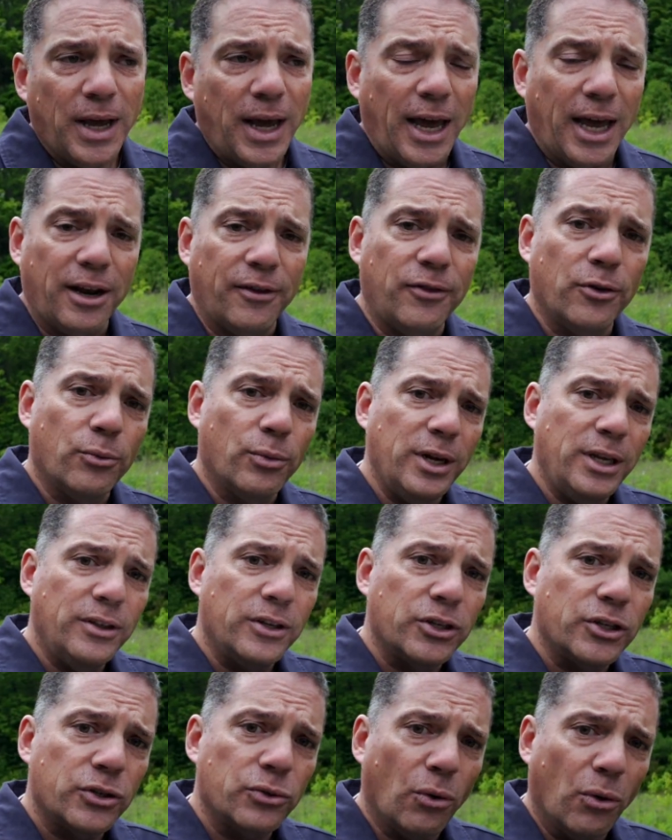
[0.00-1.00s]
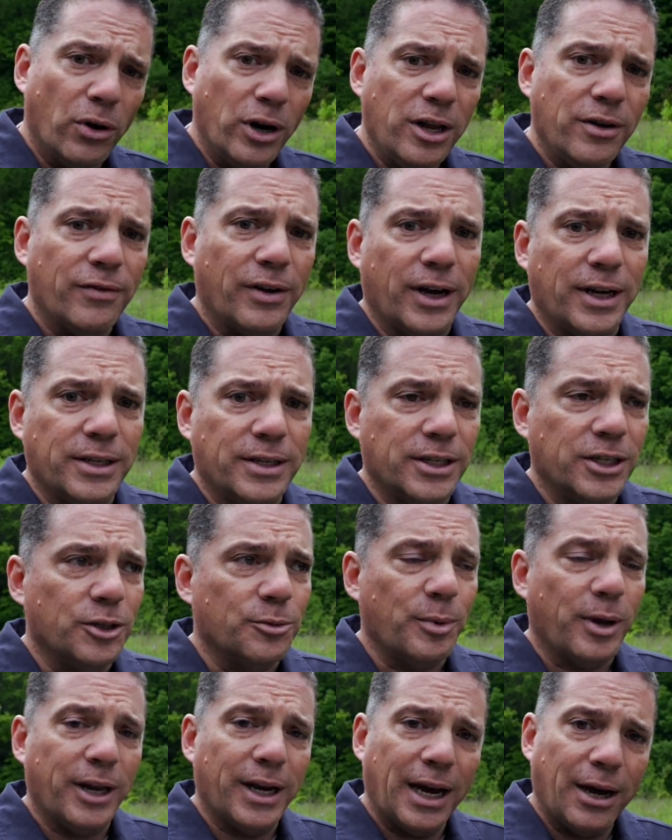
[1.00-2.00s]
And if you read the story of Hudson's Bay and